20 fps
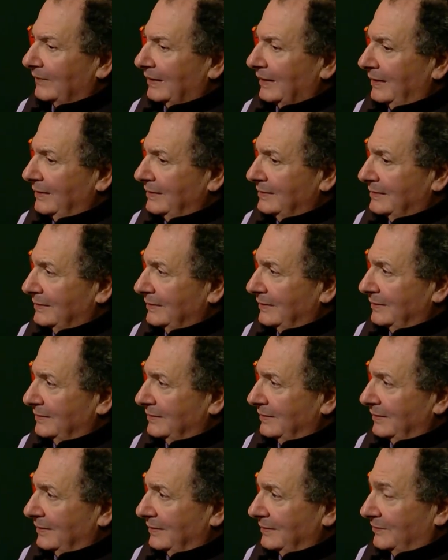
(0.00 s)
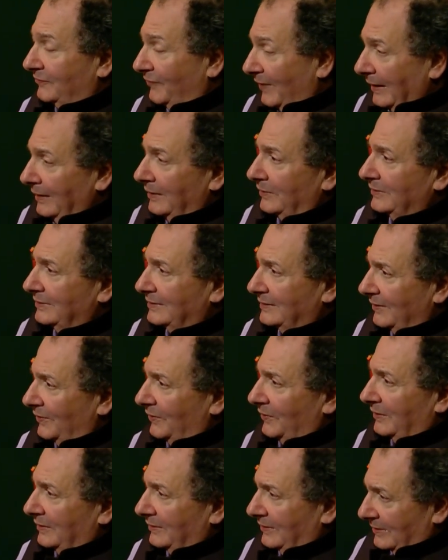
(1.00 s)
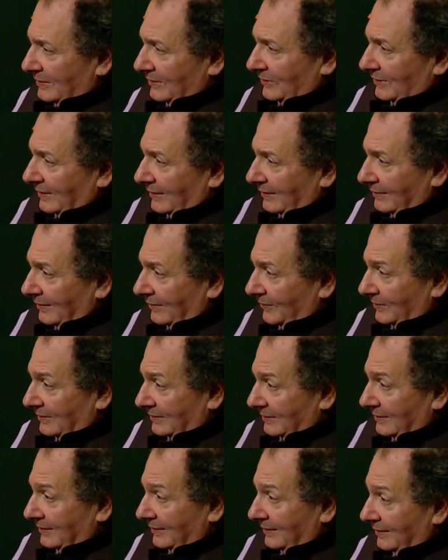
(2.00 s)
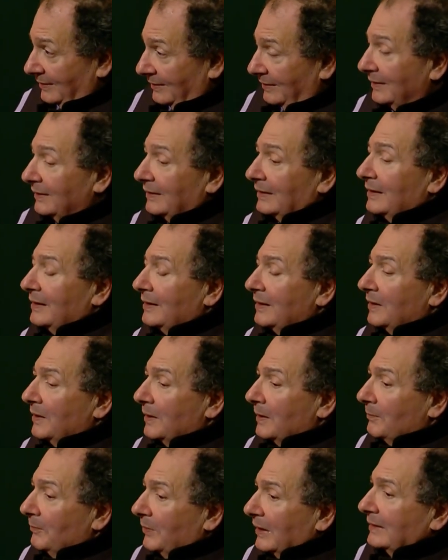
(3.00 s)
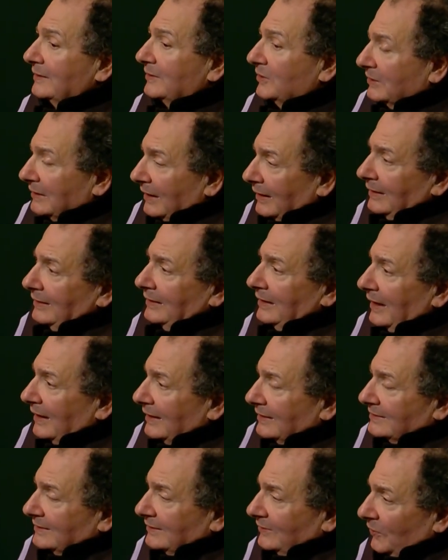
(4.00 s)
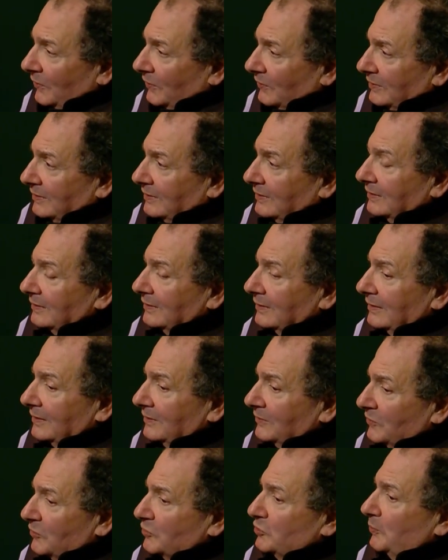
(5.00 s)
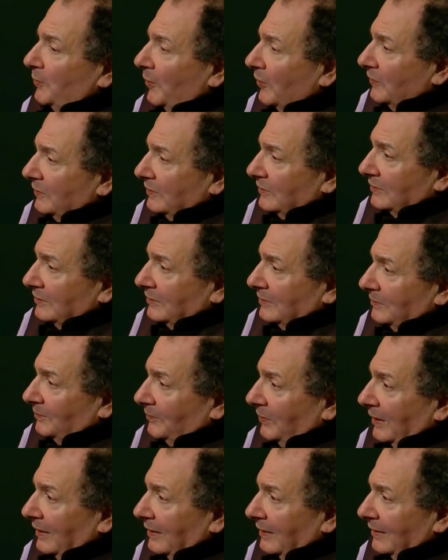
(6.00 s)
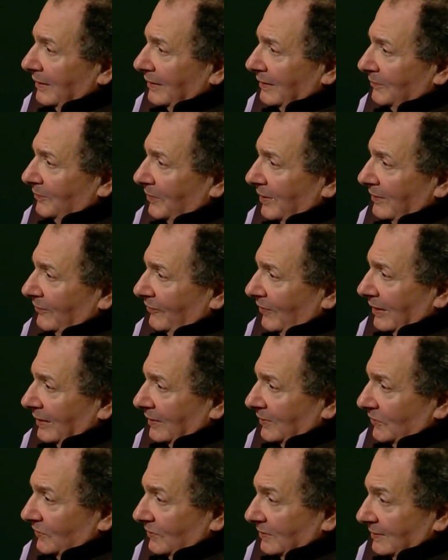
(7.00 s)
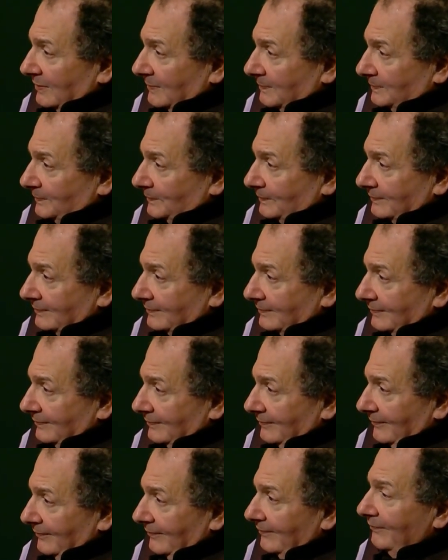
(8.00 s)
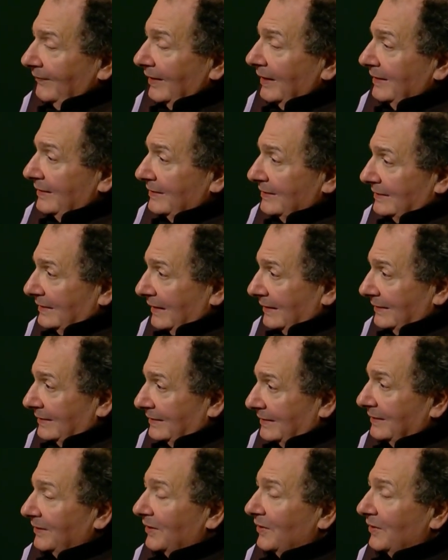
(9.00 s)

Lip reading: is violence on society. But society has not responded by violence. In the sense...